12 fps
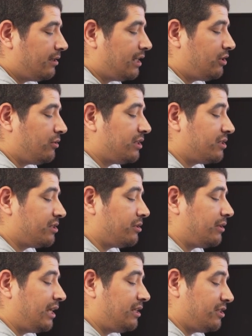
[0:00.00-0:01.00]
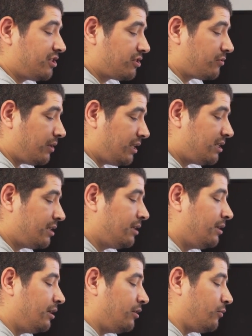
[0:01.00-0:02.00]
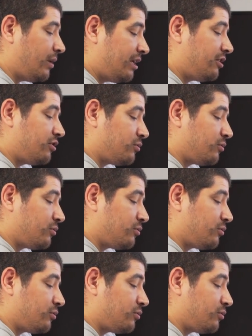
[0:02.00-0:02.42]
then you consider a discrete RAID